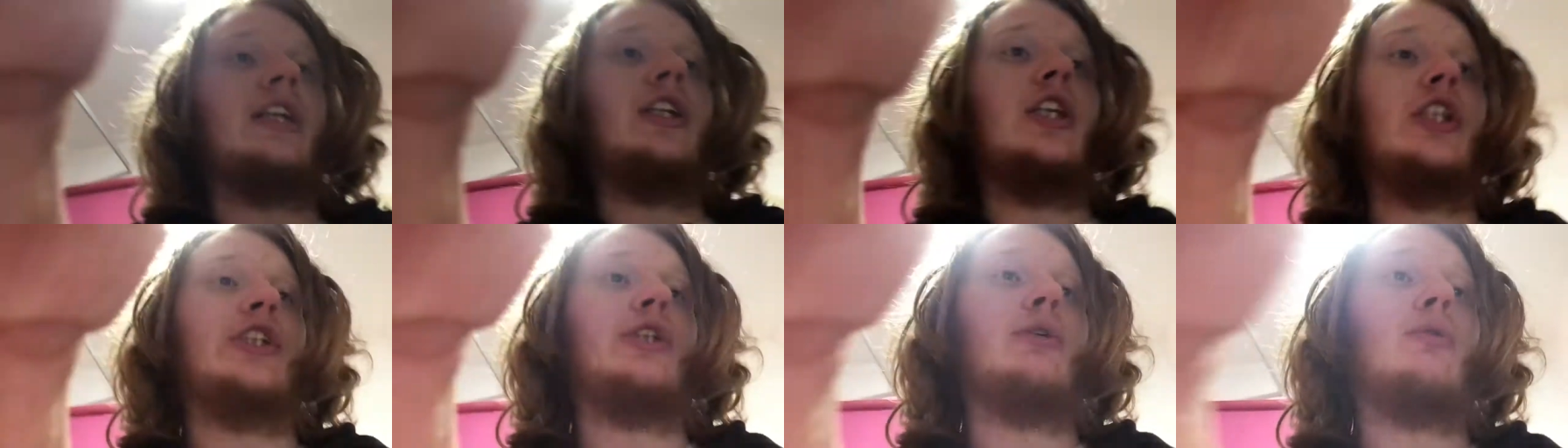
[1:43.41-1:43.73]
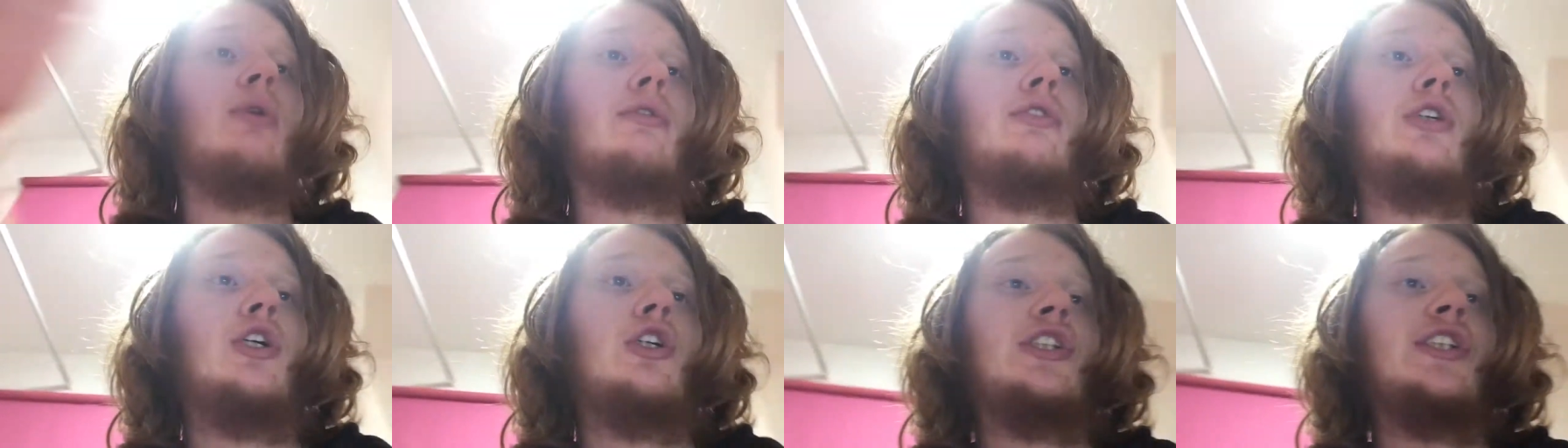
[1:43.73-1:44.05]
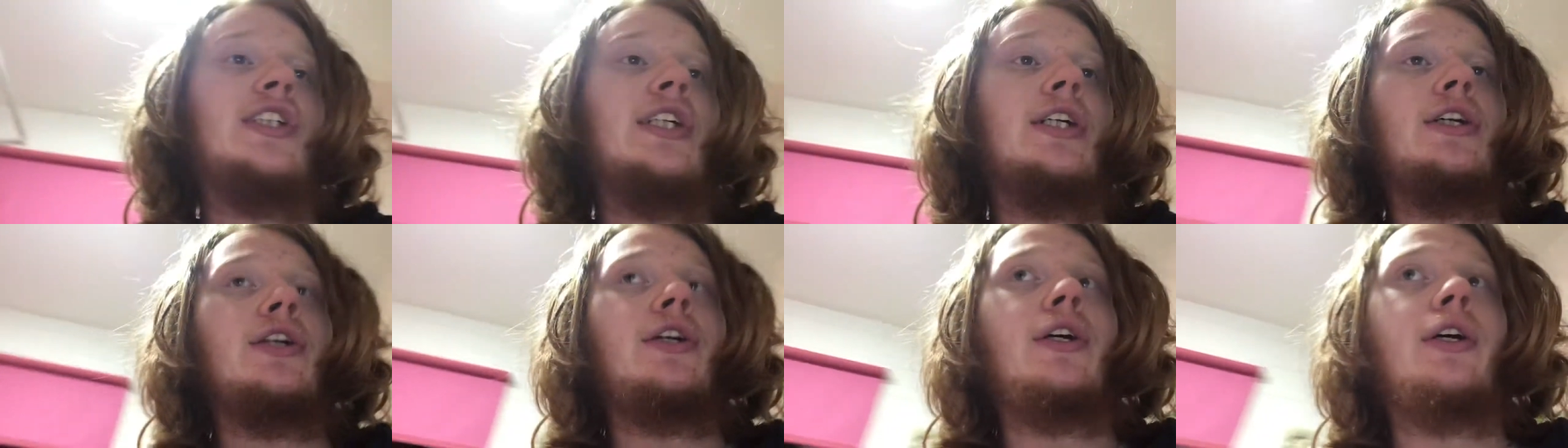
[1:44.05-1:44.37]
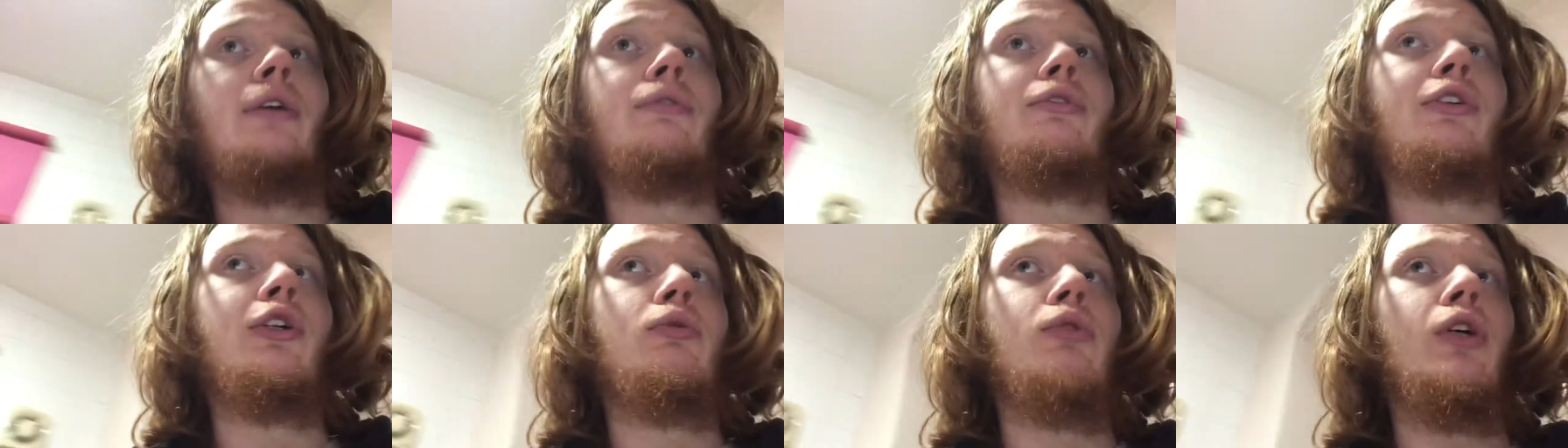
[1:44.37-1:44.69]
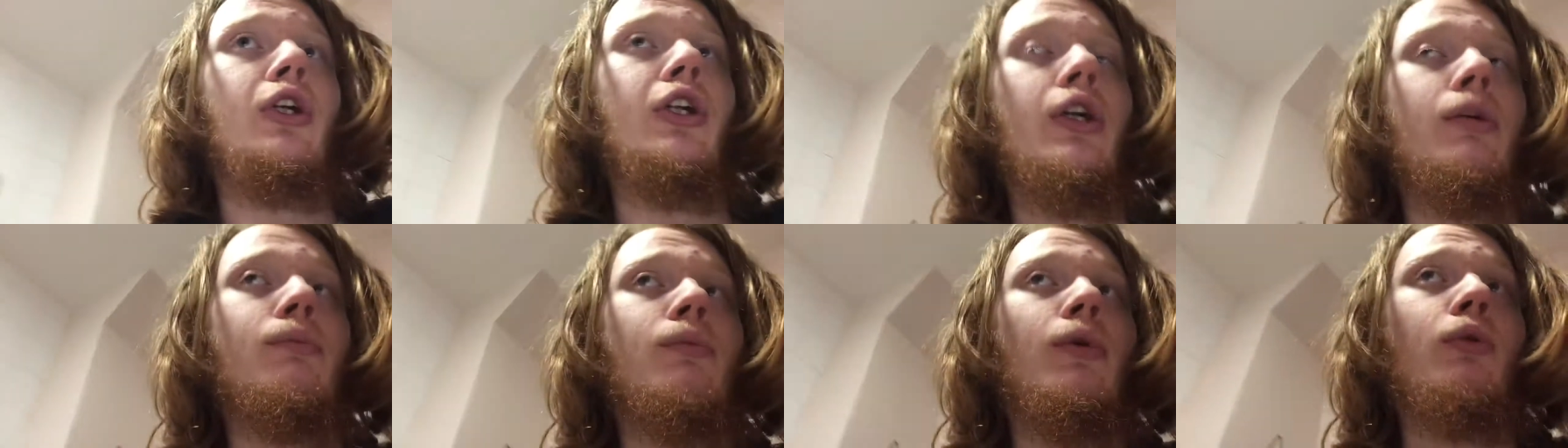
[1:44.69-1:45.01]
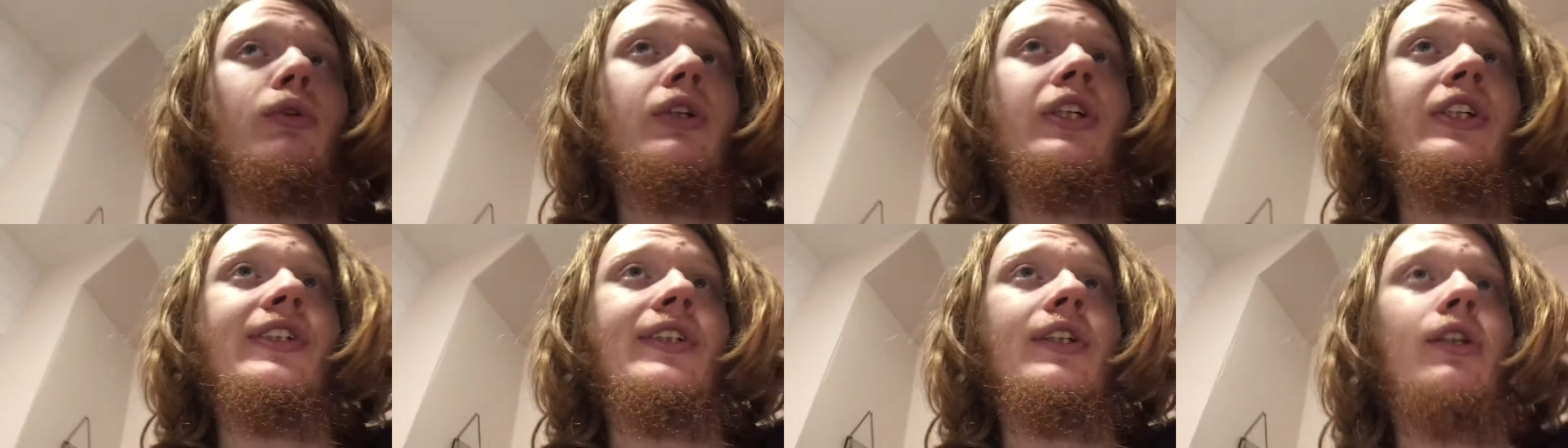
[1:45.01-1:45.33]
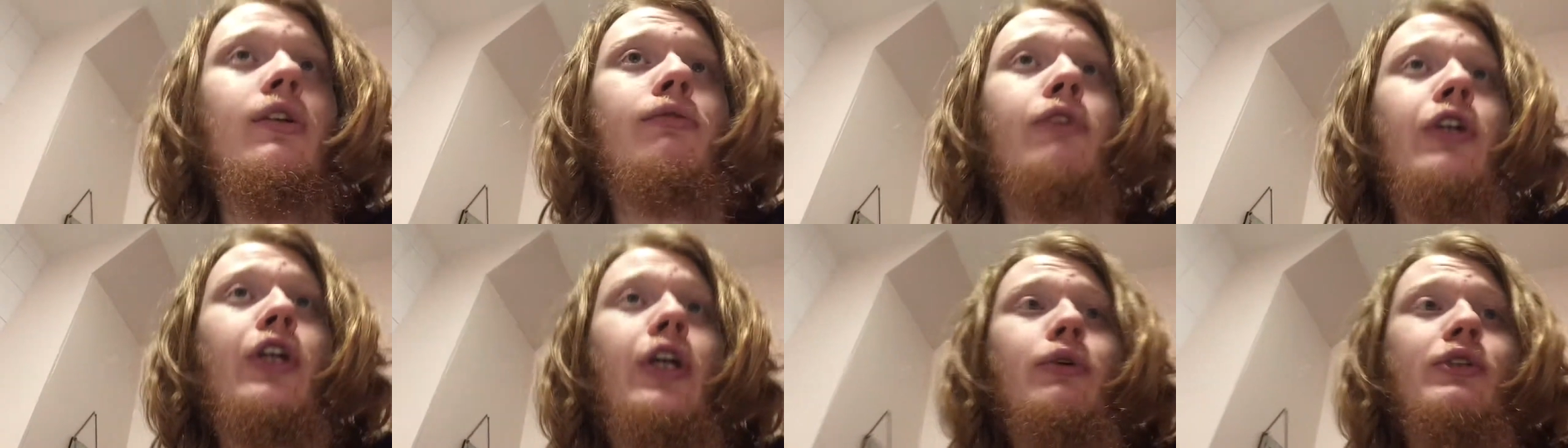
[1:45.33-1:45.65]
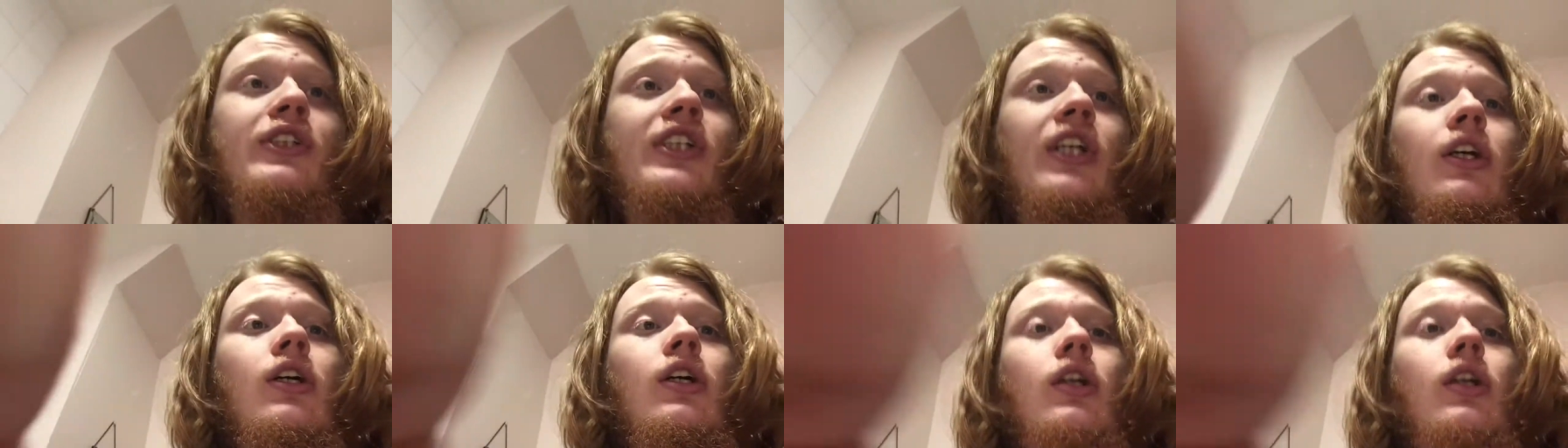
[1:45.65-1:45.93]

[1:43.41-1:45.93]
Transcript: that's all I've got to say. if you do want more of these little videos,